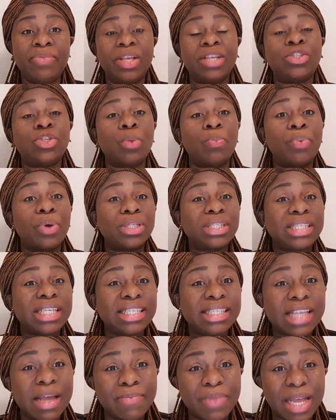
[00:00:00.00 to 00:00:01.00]
The support
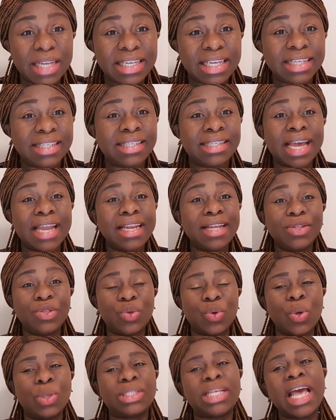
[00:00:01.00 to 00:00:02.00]
system that he's sending
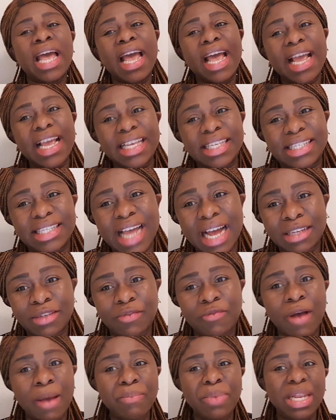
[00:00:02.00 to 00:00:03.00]
to us is that
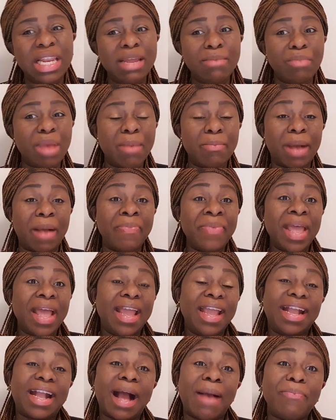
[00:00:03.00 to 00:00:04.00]
family member.
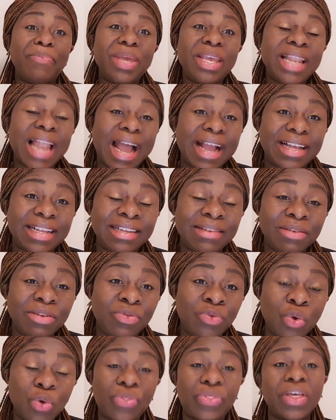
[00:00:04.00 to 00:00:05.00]
It can be like
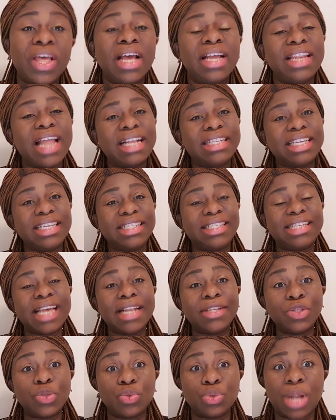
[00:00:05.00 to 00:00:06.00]
Ruth that he
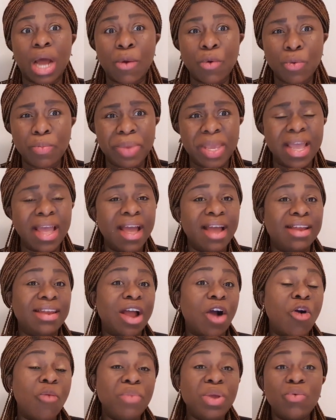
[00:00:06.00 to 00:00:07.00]
sent to Naomi.
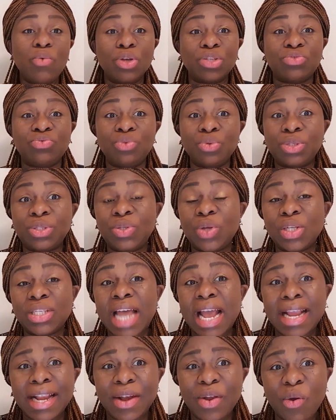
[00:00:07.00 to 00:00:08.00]
Naomi was Ruth's
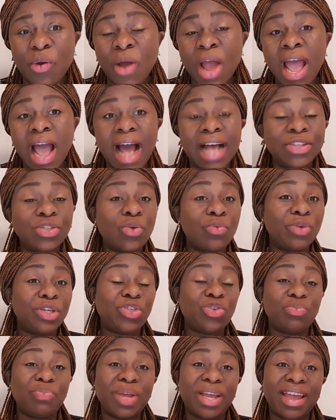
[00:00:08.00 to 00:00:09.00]
daughter-in-law. And so we
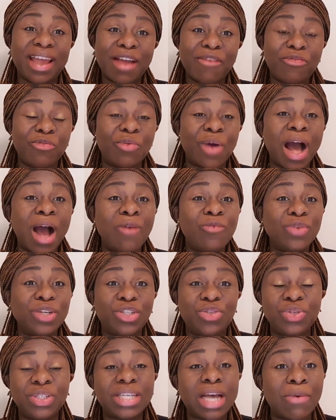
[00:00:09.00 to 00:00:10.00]
should be careful how we
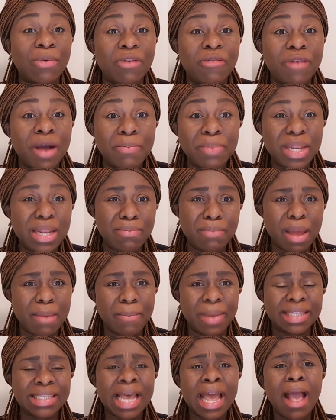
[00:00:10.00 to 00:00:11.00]
treat our family
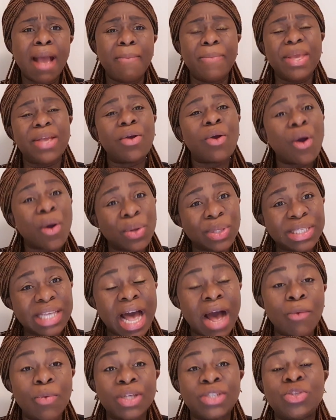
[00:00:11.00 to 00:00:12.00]
members
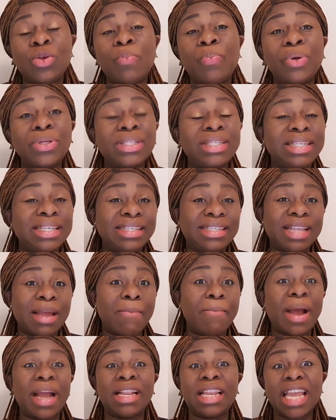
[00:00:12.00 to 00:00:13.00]
because our support
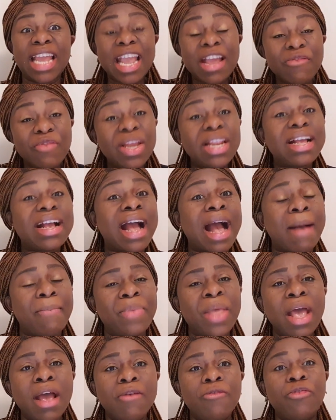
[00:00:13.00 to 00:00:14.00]
system might even
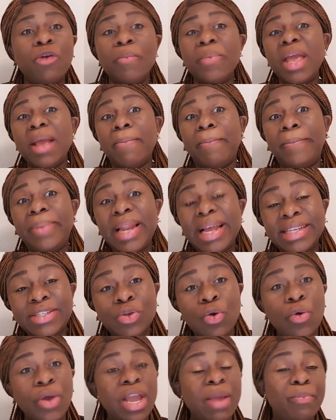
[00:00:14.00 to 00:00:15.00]
come from a
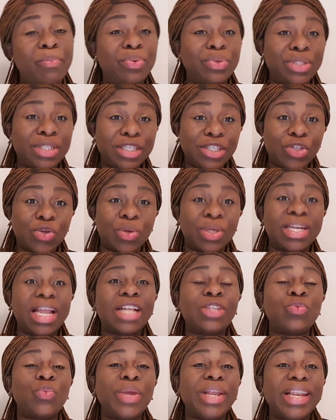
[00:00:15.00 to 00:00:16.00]
place or a position
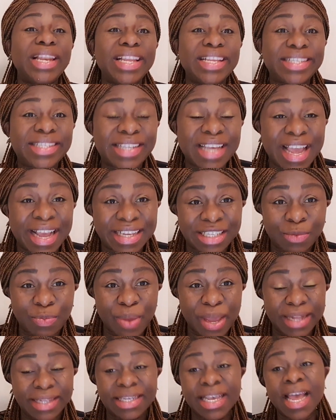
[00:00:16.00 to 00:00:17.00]
that we least
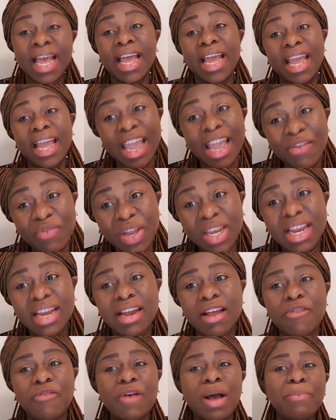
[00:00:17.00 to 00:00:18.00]
expect even
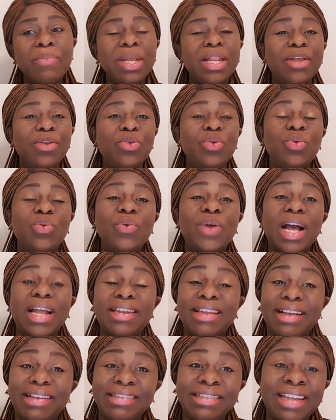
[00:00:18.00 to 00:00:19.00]
in the family, you look
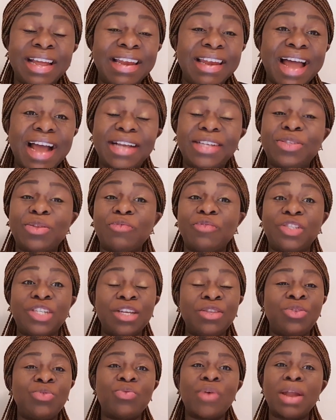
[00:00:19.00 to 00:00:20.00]
at the, the likes of
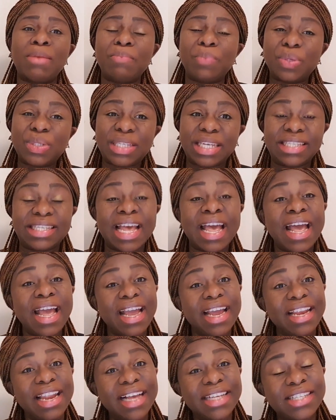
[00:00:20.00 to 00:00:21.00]
Jethro and Moses
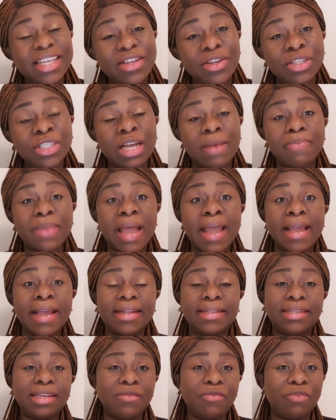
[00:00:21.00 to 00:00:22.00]
in Exodus chapter
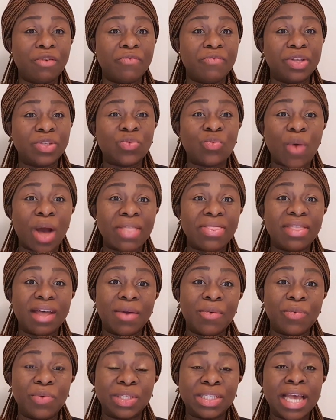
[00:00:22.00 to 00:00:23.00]
18 from verse 1
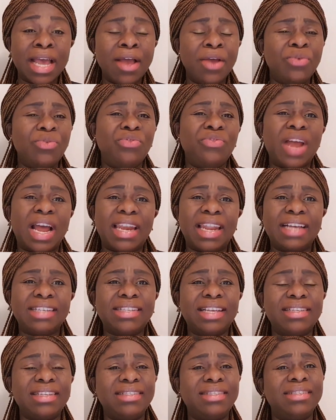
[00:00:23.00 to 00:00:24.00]
downwards. You
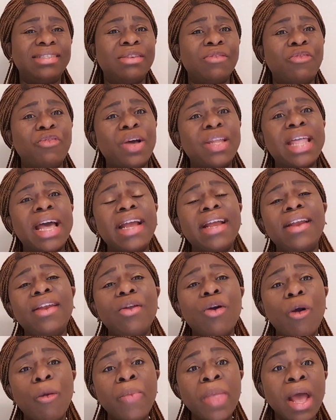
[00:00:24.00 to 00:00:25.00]
realize that this is a
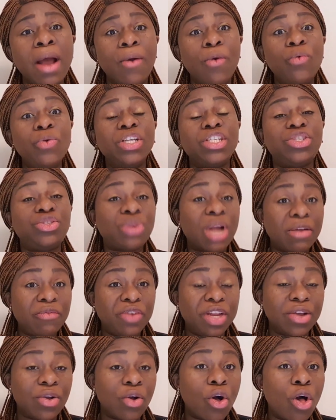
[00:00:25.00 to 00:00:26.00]
father-in-law who is
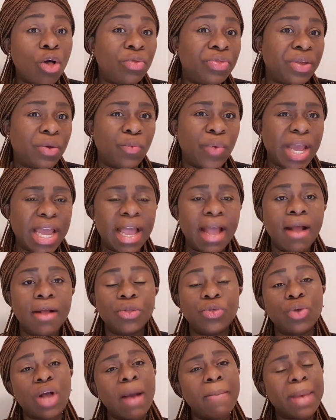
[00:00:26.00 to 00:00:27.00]
traveling all the way
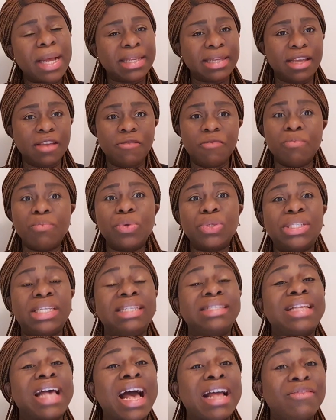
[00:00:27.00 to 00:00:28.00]
to come and give
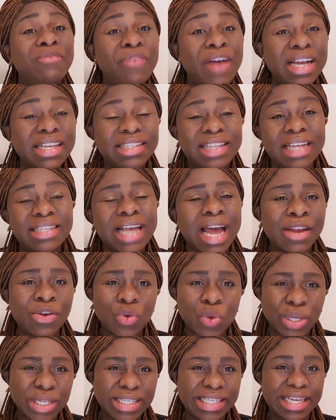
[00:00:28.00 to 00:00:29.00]
Moses advice that
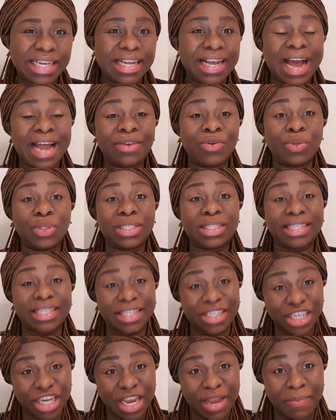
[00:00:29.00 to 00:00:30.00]
anointing cannot
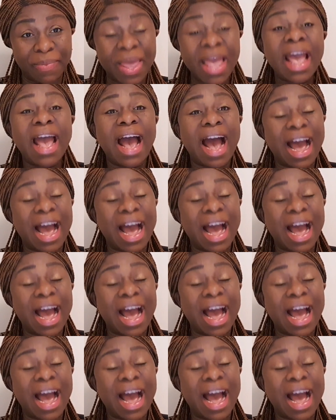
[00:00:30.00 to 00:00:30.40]
teach him.